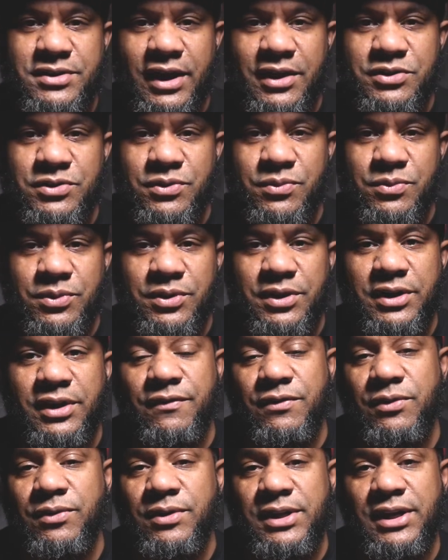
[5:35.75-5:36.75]
as you would
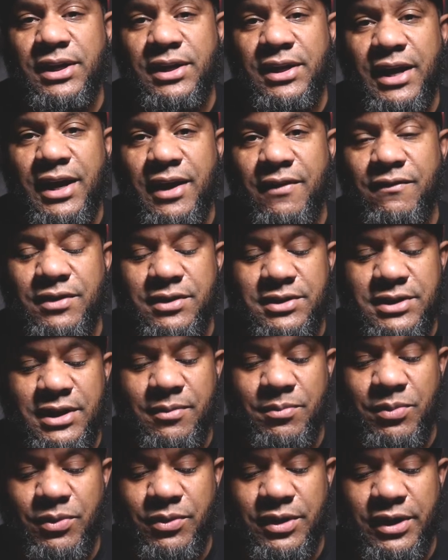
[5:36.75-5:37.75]
if you didn't have the
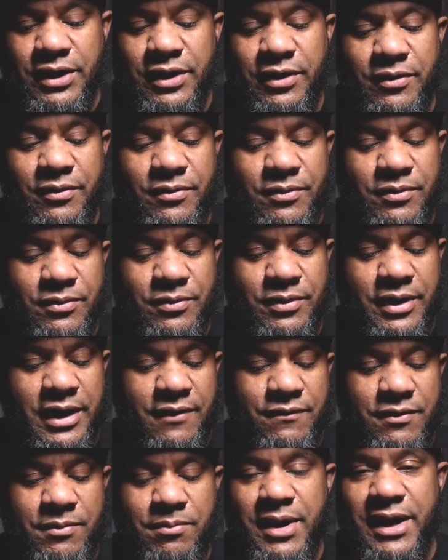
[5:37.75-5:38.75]
tape on there or
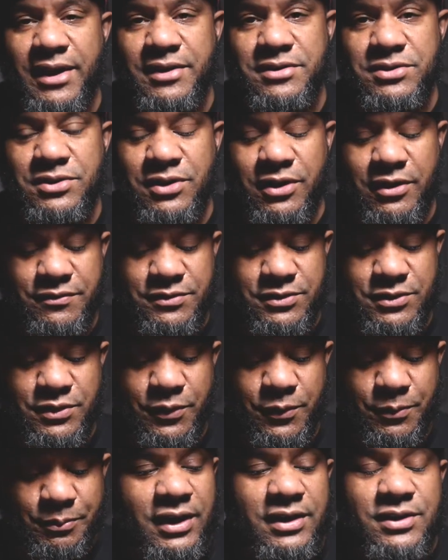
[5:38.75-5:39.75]
have it masked off.
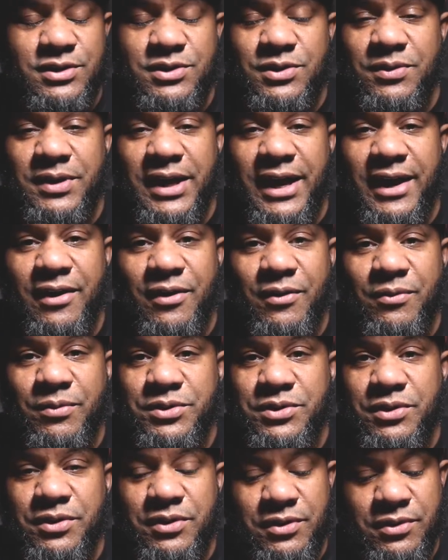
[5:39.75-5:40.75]
So now
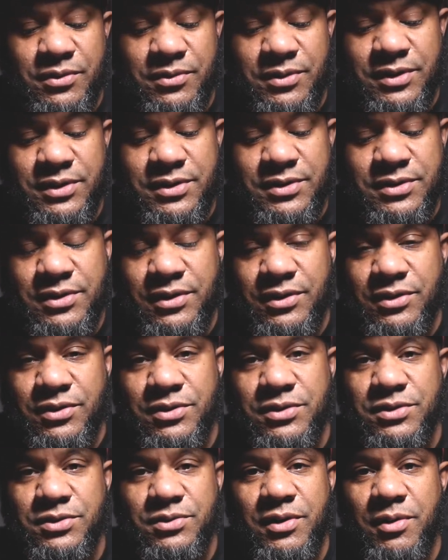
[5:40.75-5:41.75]
what you're gonna do is
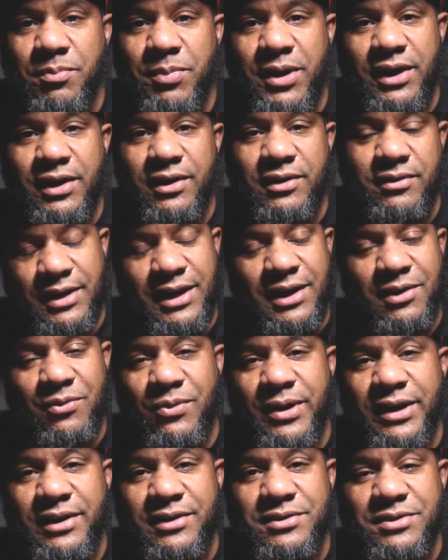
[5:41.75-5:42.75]
you're just gonna paint that
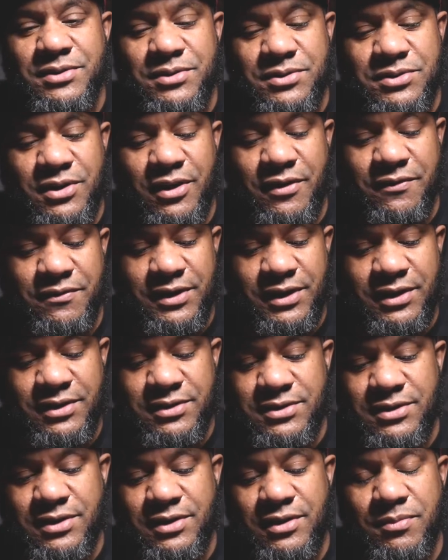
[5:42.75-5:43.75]
white and too soft
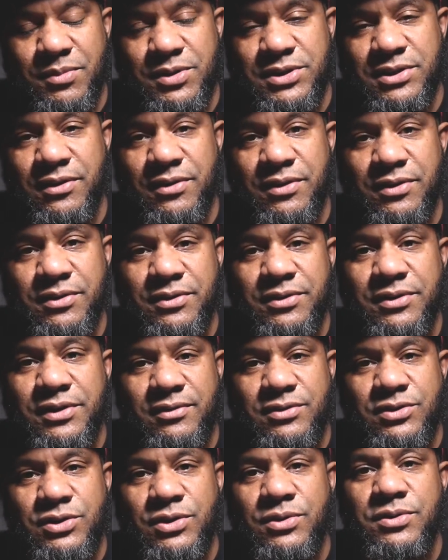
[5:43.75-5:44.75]
into the material.
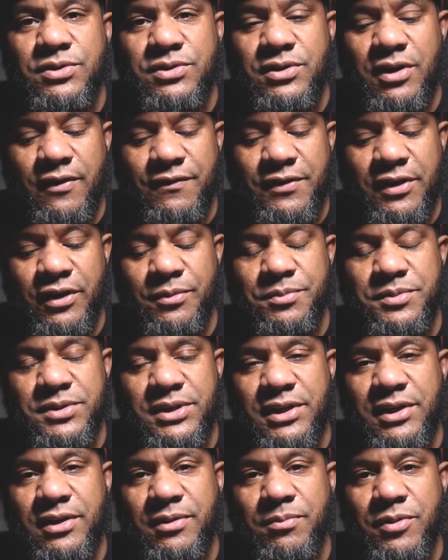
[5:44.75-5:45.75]
Too soft helps
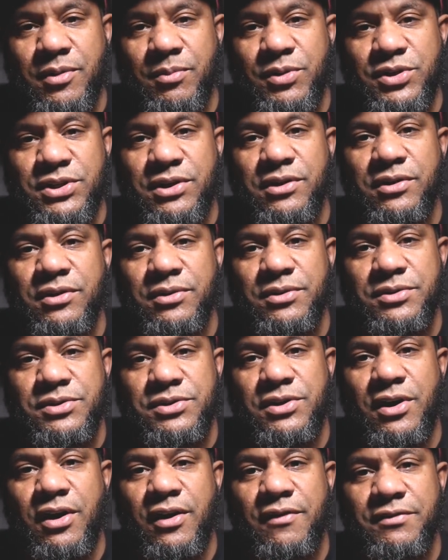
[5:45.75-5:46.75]
keep the material
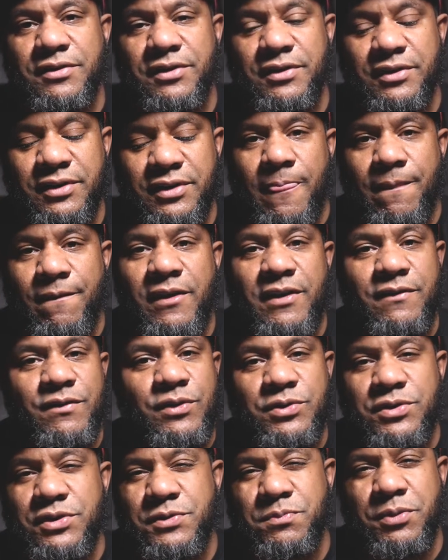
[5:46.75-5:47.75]
softer than if
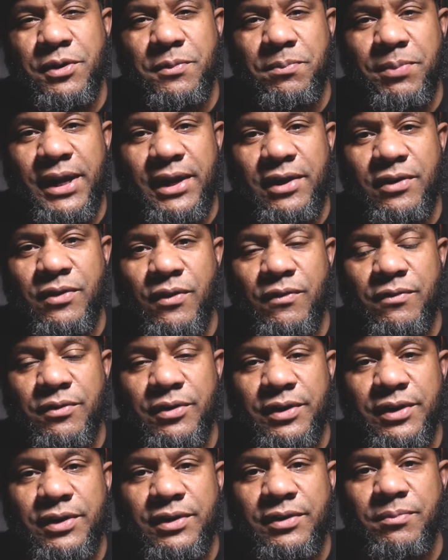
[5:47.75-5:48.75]
you just put paint
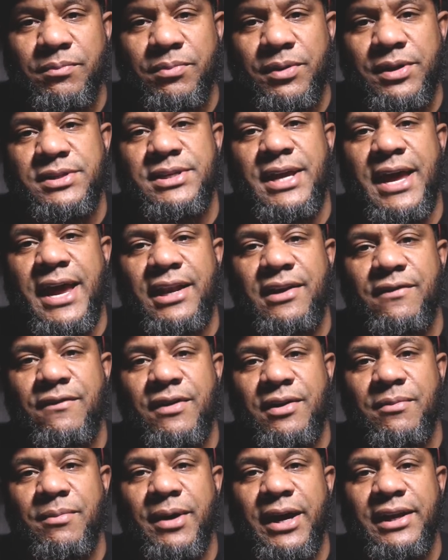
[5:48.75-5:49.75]
over it, but it's
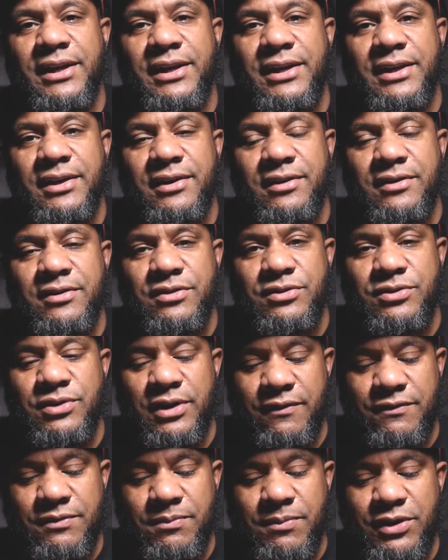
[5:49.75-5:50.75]
activated by heat. So you
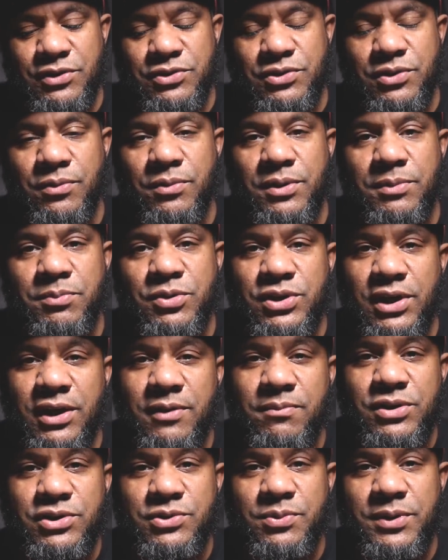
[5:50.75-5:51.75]
have to make sure
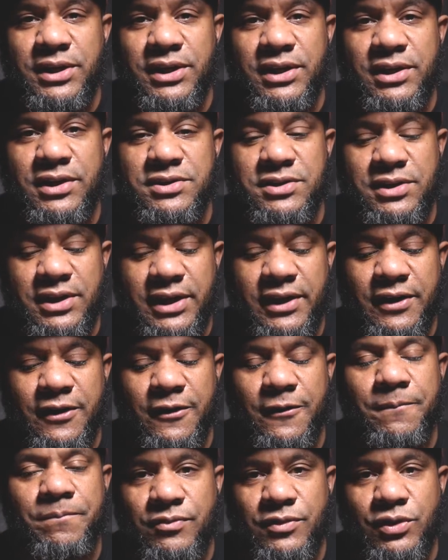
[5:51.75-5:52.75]
in between each
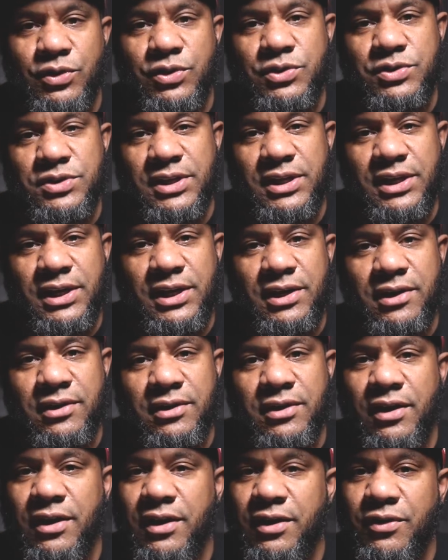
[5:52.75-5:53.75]
layer, you're using the
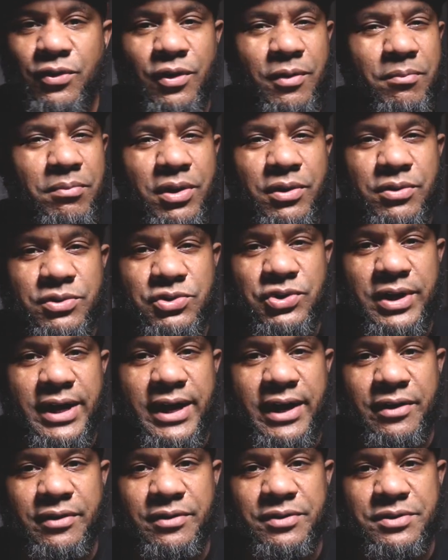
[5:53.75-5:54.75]
heat gun or a blow
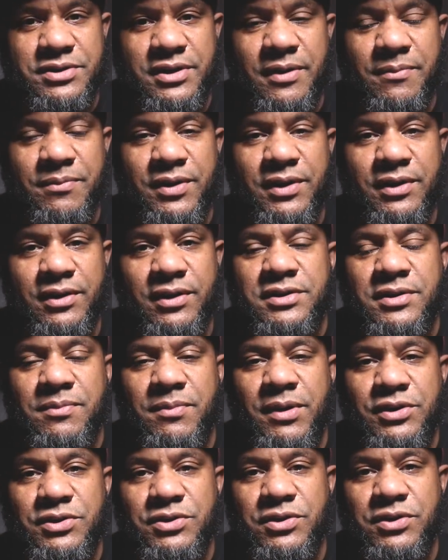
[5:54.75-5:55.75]
dryer or something to
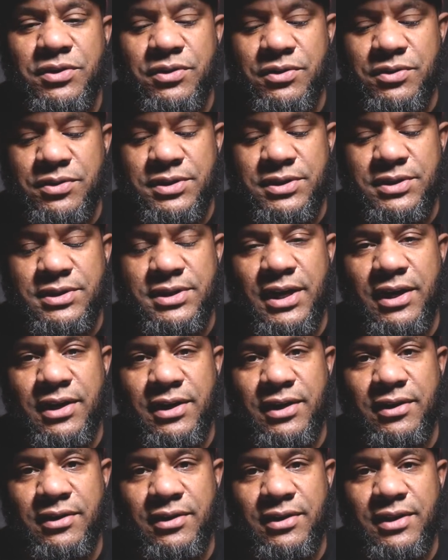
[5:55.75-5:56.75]
make sure you're
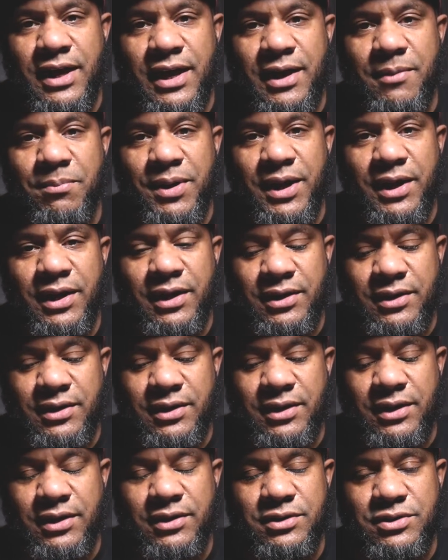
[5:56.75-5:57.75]
setting that paint
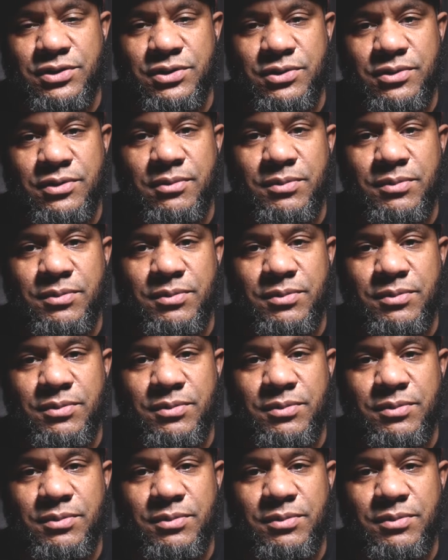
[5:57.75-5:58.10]
into the